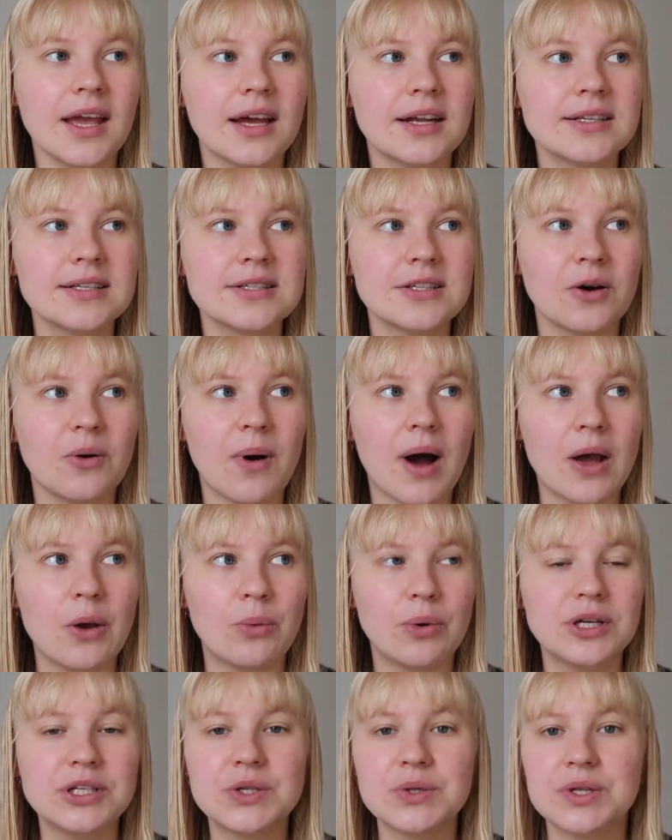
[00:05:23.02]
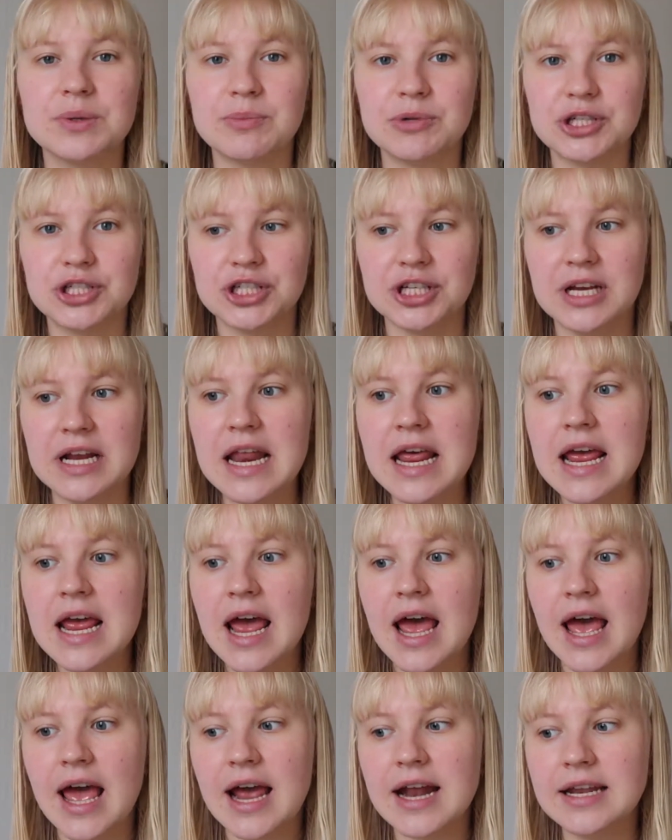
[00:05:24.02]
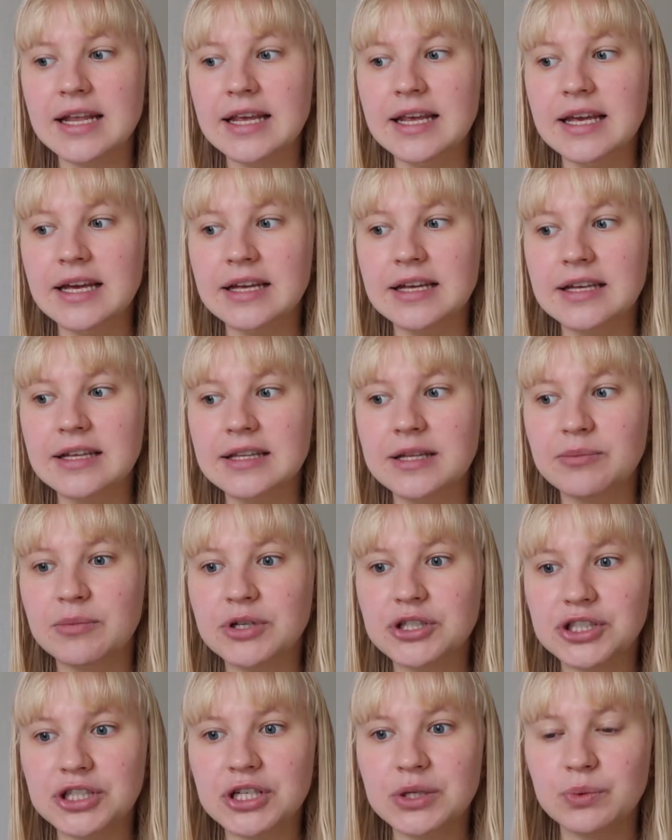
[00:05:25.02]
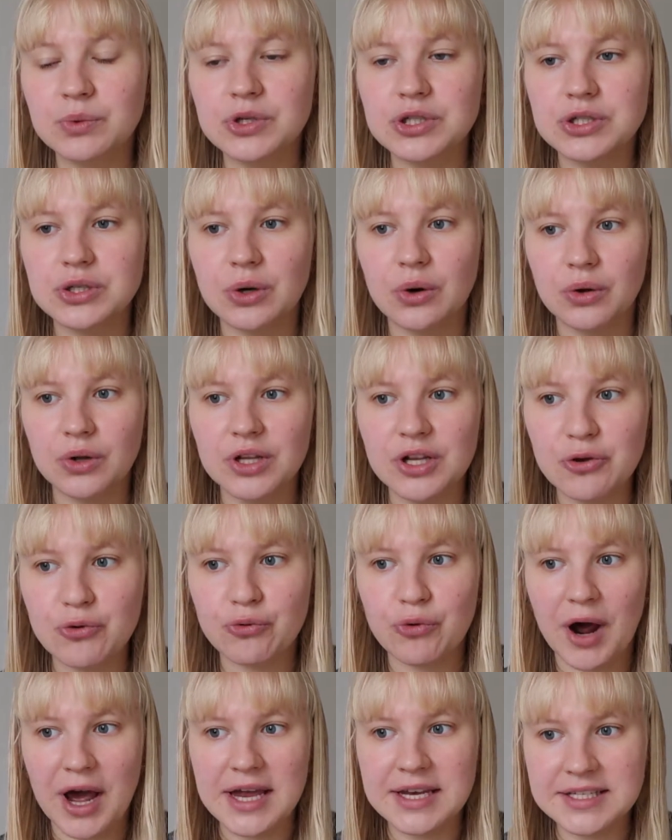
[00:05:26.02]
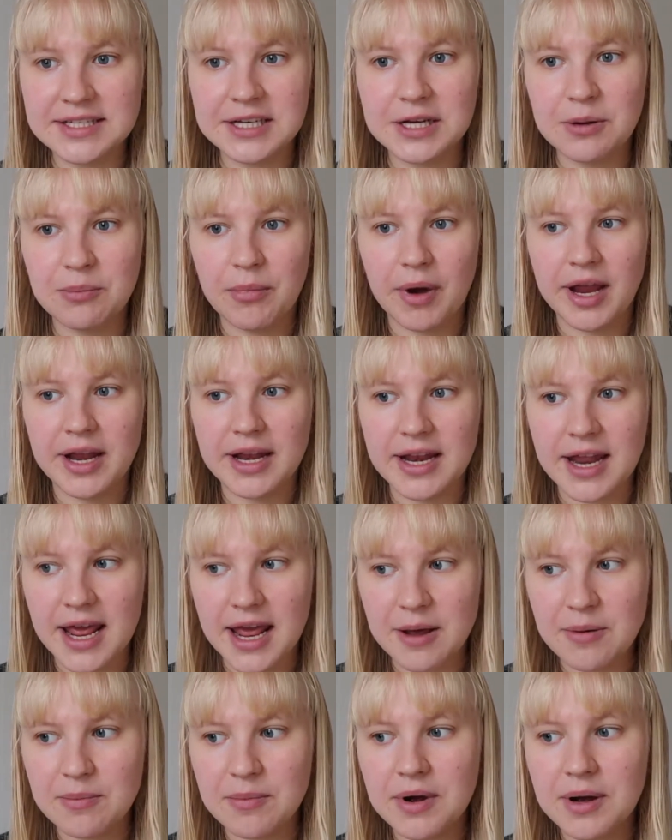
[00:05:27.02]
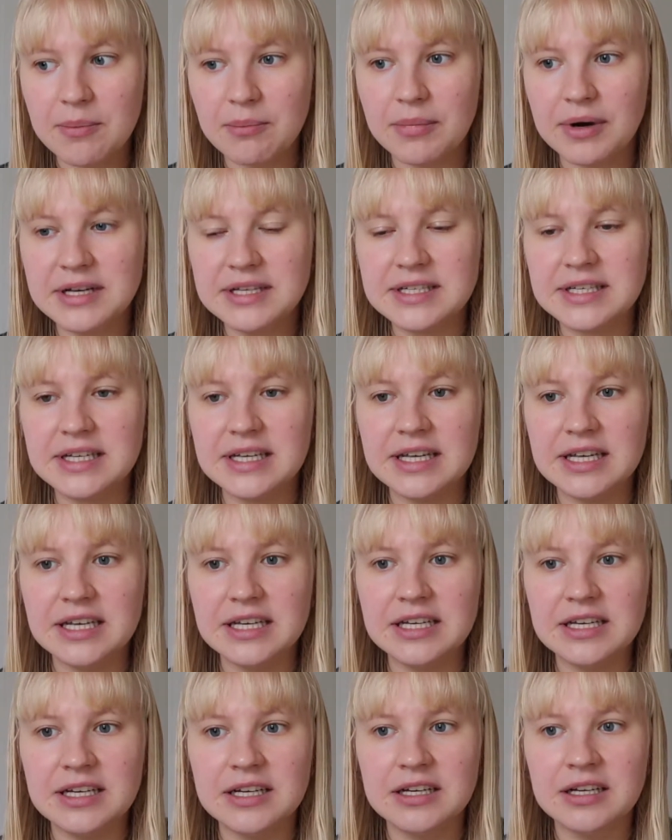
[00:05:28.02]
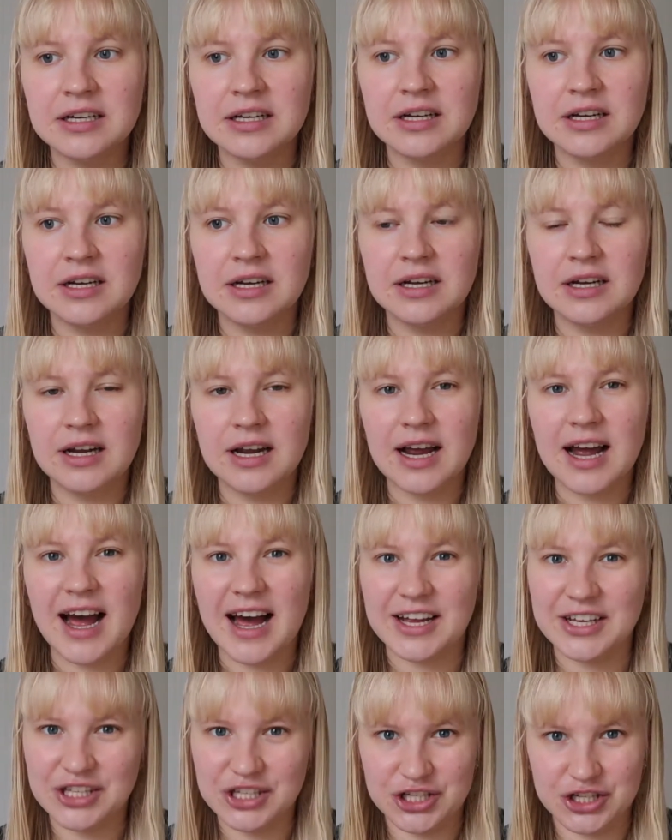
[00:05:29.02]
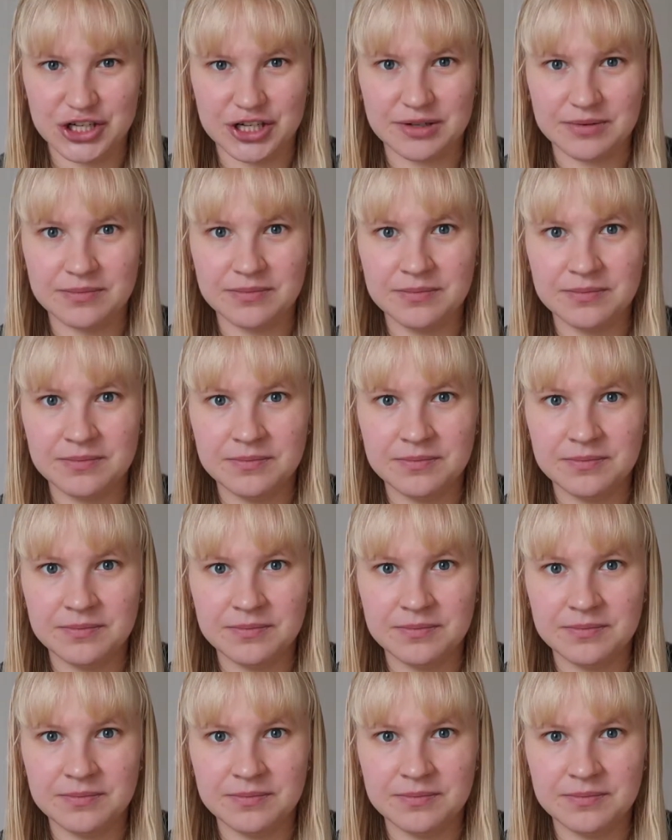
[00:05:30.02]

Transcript: And so I went to the machine, and the machine was only writing my name but in kanji.